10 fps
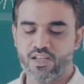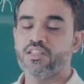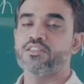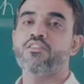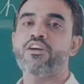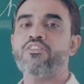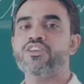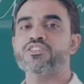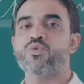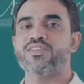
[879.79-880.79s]
The very
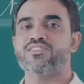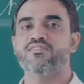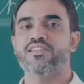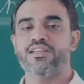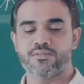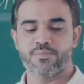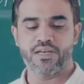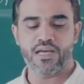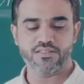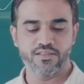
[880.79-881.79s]
first question that is been
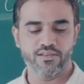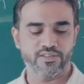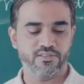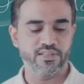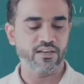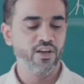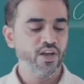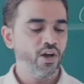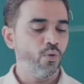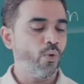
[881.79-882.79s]
asked here is that
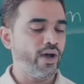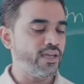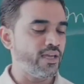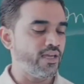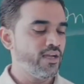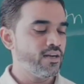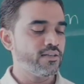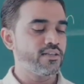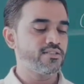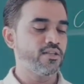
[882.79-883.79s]
why
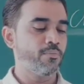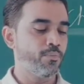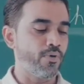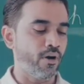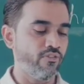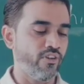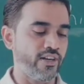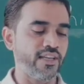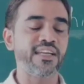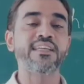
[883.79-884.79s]
does the prophet
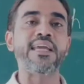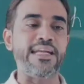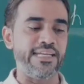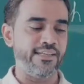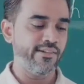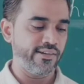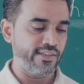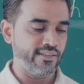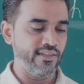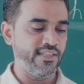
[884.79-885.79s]

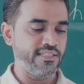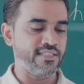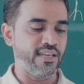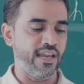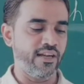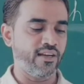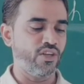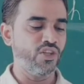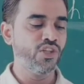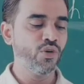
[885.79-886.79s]
categorically state
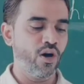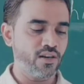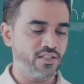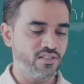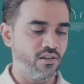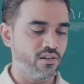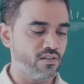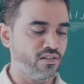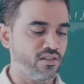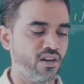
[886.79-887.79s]
your
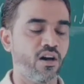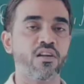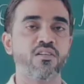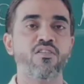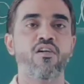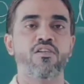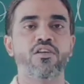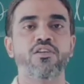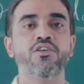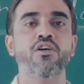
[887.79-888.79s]
children are not
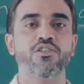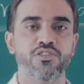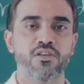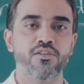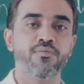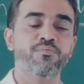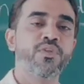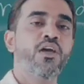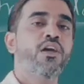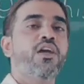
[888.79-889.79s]
your children?
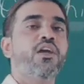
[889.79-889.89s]
In